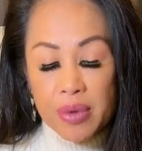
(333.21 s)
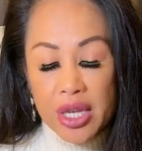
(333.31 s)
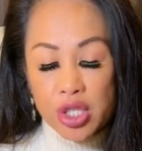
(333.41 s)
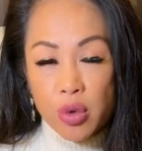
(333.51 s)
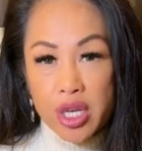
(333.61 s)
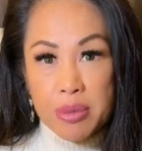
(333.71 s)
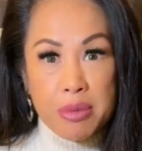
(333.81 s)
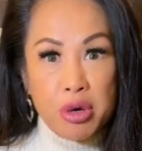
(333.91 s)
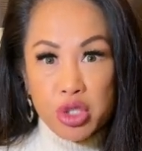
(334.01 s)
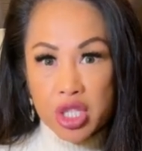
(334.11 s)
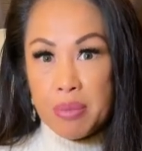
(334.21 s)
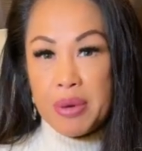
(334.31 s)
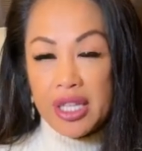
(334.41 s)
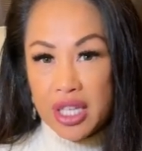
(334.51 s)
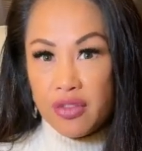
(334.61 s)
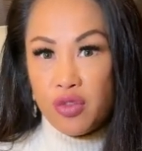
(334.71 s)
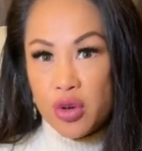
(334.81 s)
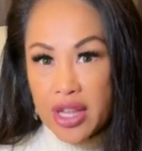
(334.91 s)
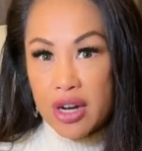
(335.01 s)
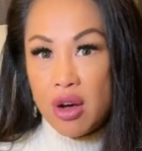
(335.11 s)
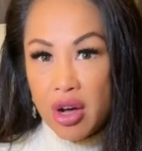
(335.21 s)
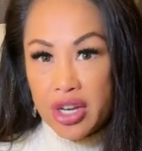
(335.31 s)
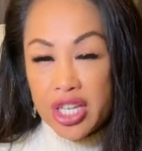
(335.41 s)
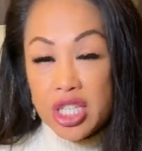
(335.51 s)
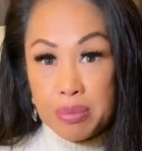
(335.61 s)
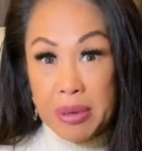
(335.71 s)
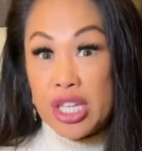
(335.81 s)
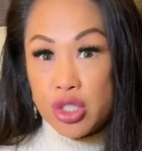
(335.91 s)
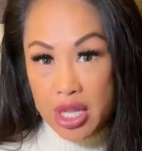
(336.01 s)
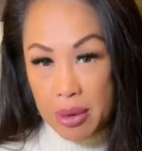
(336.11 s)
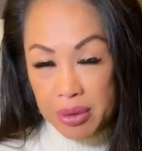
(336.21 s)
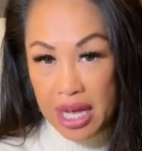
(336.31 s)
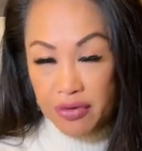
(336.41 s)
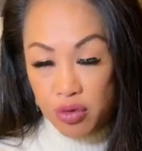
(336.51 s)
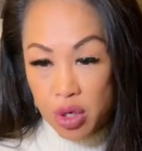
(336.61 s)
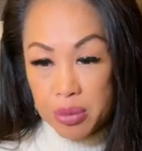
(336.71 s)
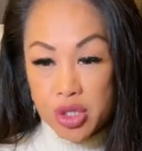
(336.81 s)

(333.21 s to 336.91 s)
is going to be most compelling for that audience based on that platform.